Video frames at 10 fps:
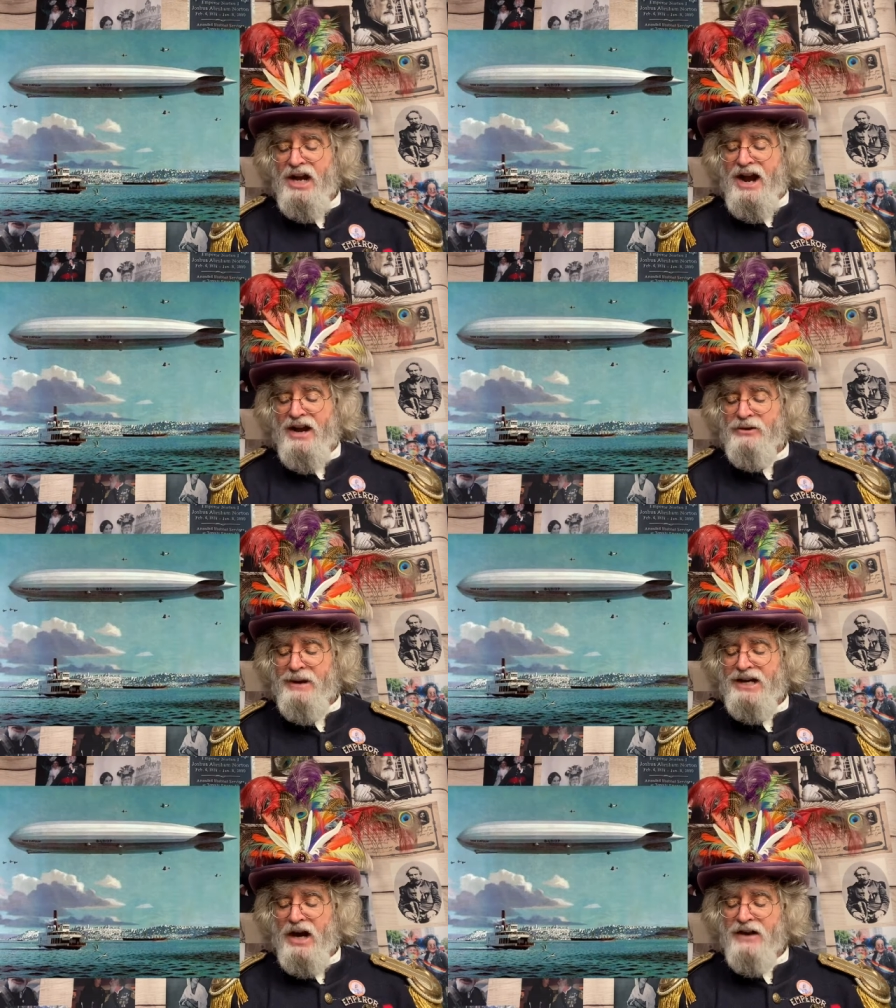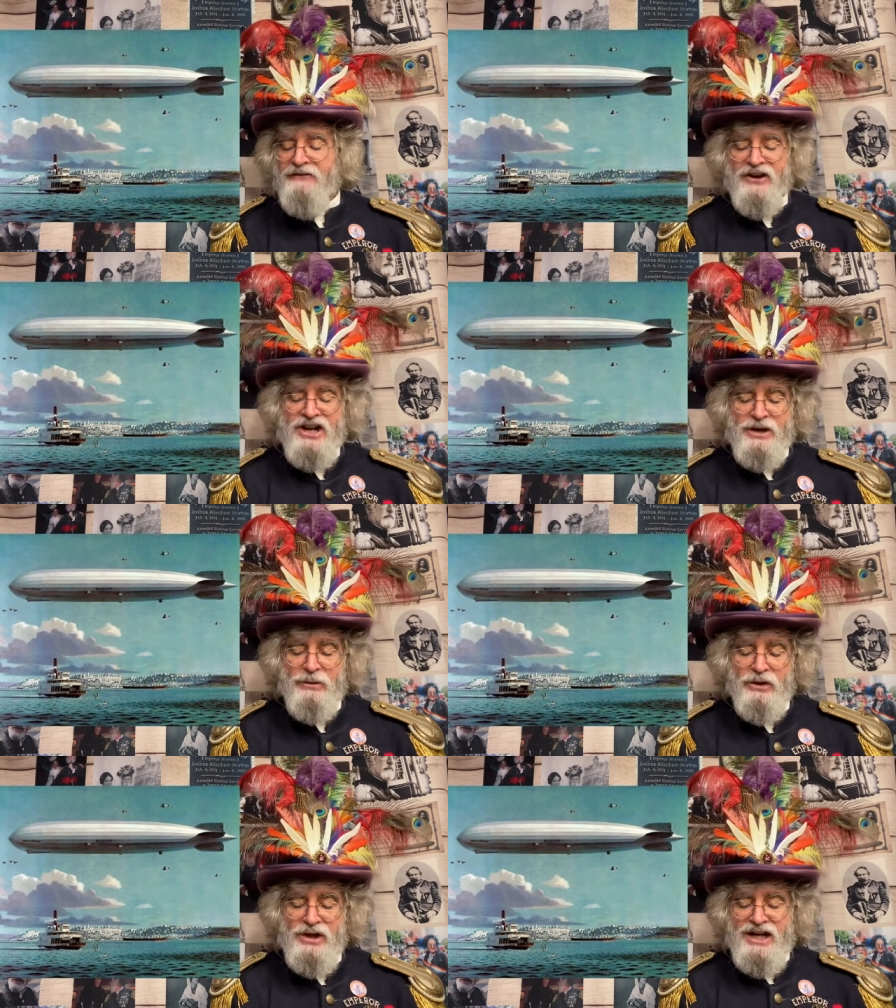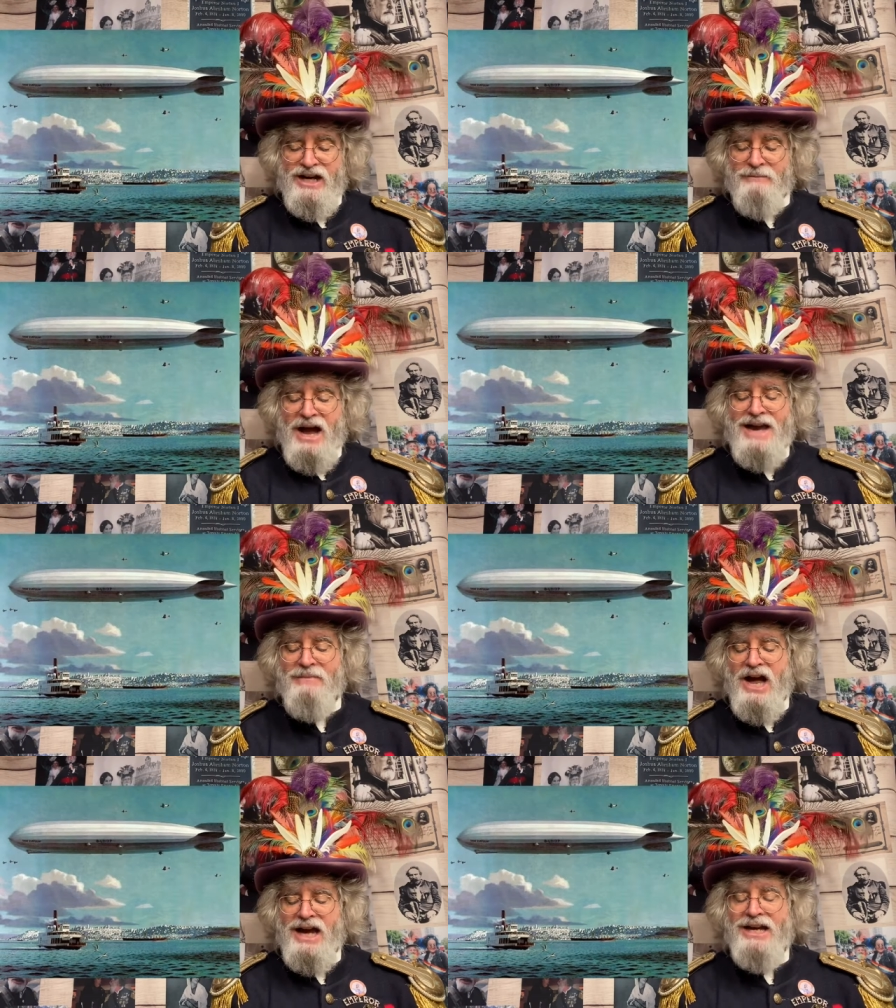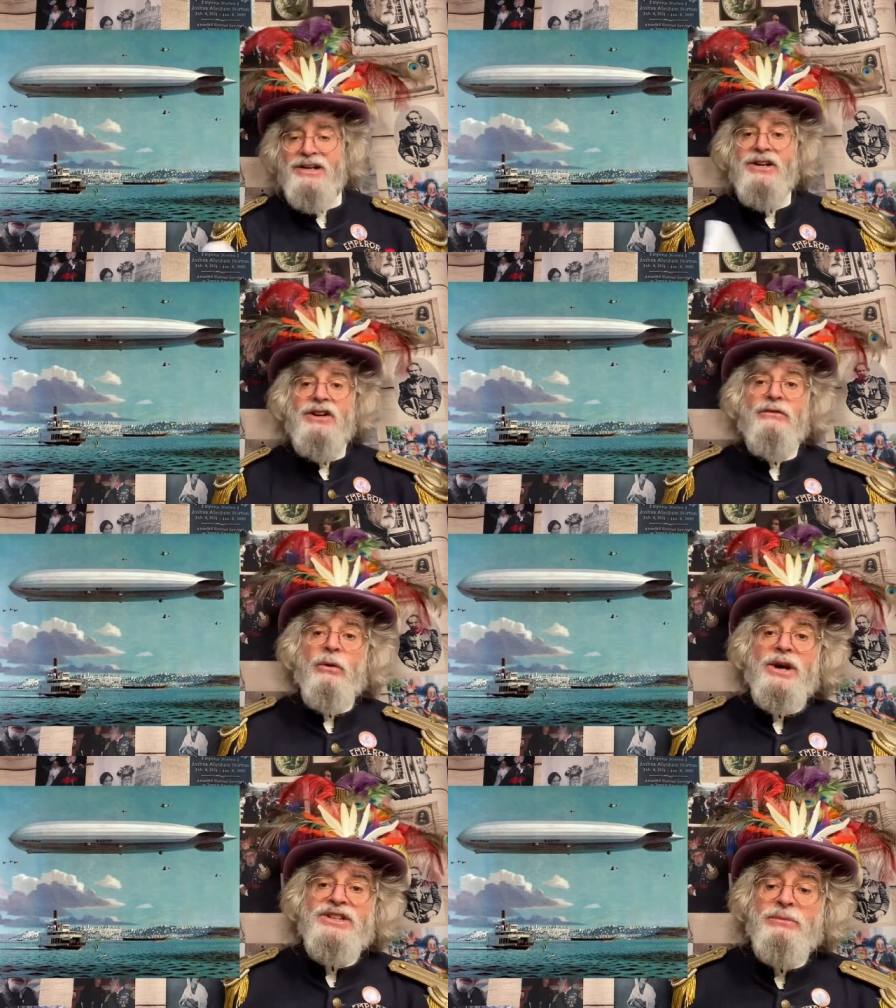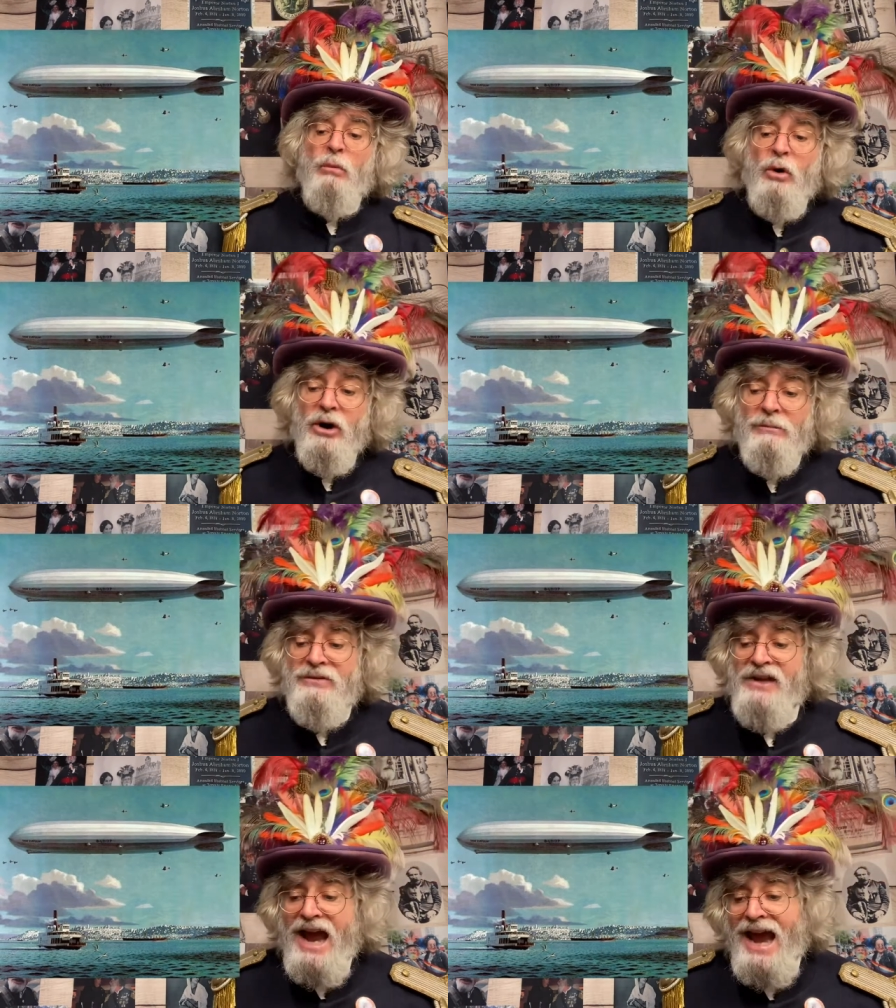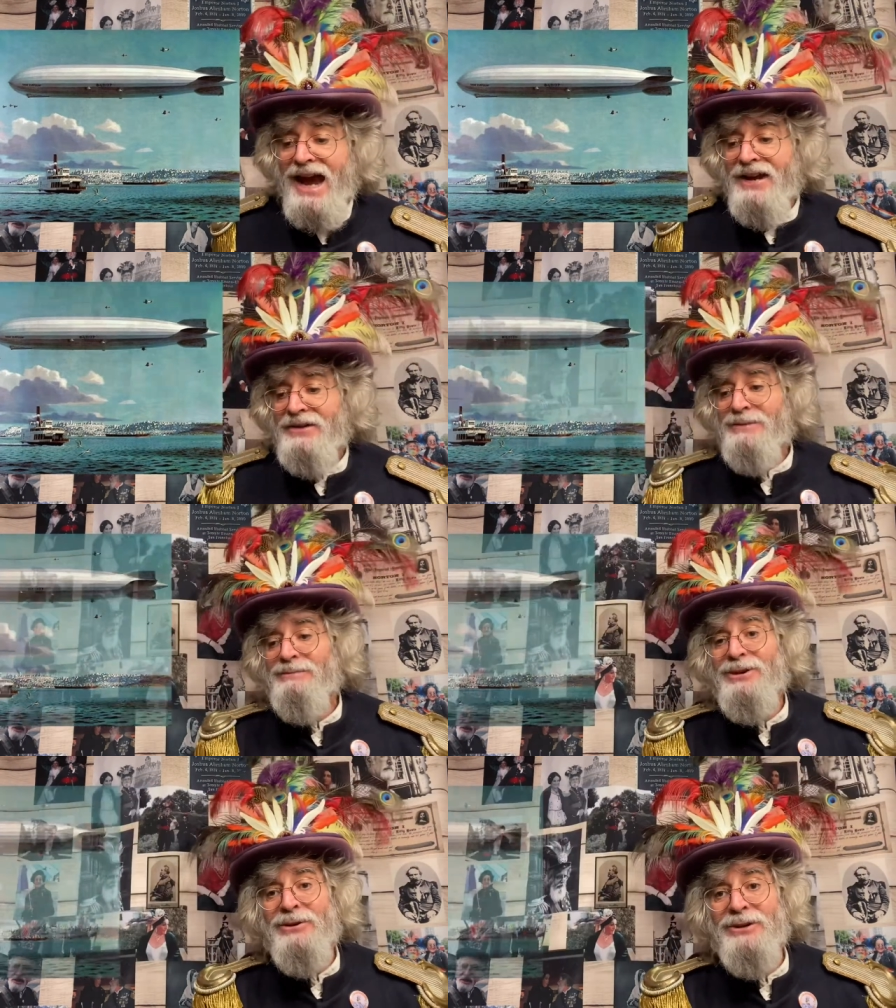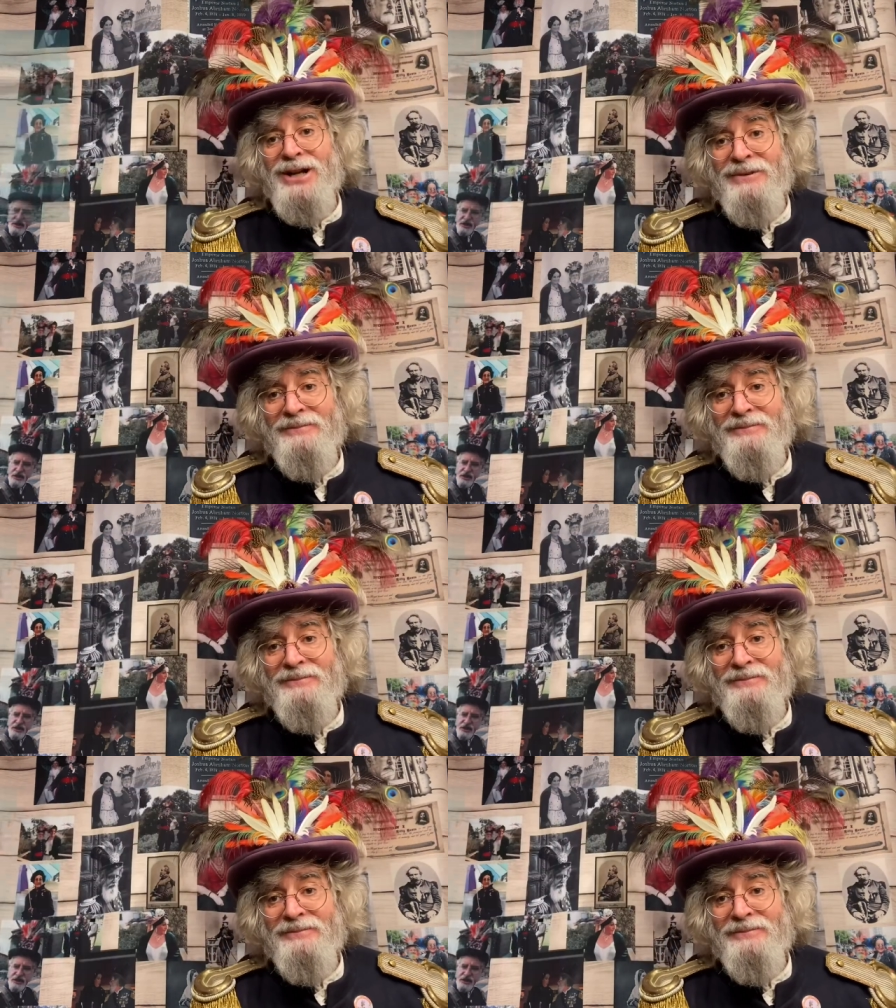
had remained unforgettable in my mind for its warmth and beauty.